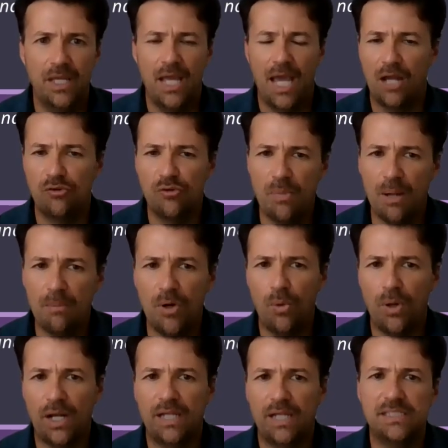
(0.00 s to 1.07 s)
And remember
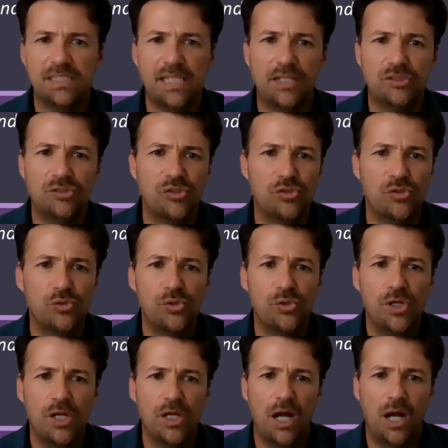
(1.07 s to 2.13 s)
what I said to you
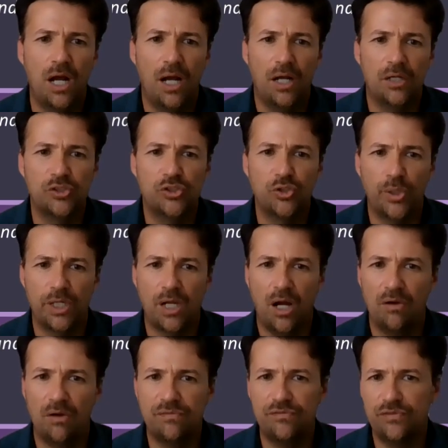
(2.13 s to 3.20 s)
during
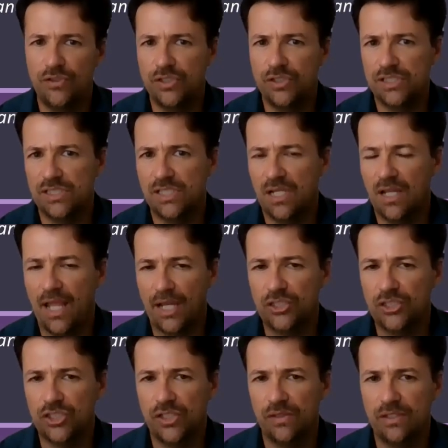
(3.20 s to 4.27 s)
our first
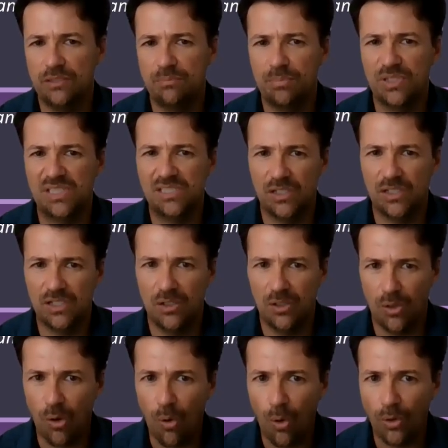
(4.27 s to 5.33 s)
lecture in this particular
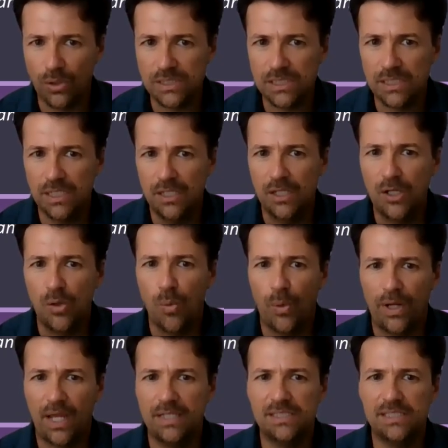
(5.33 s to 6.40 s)
course, when
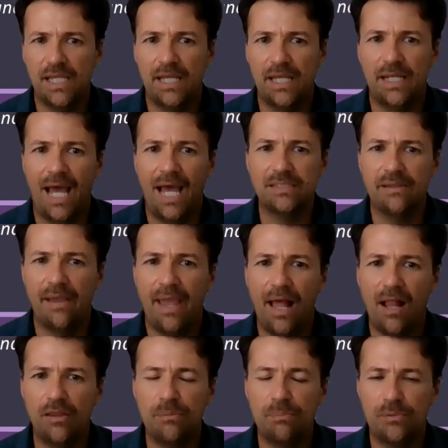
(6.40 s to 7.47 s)
I said, as a
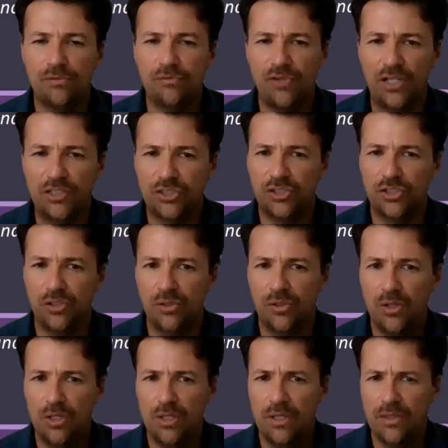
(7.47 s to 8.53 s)
health professional,
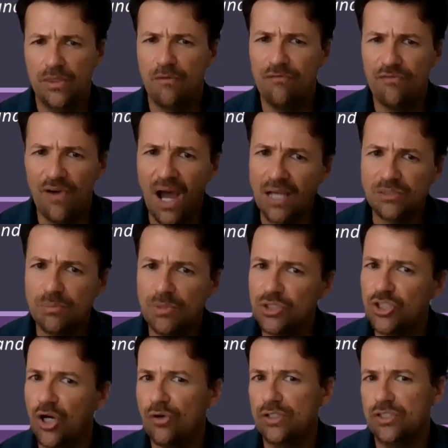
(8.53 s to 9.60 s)
the vast
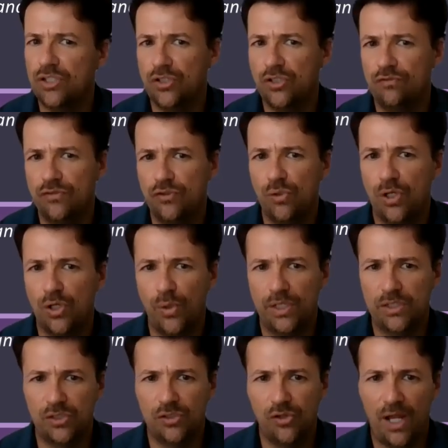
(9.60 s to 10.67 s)
majority of you are going
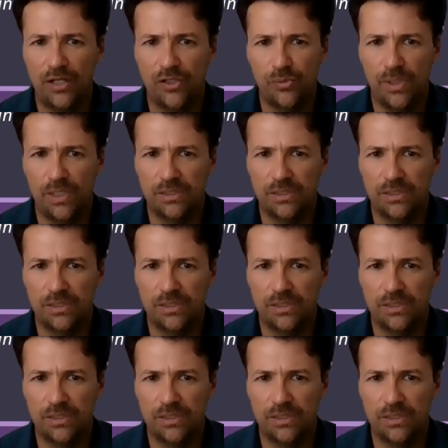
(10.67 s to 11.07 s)
to graduate.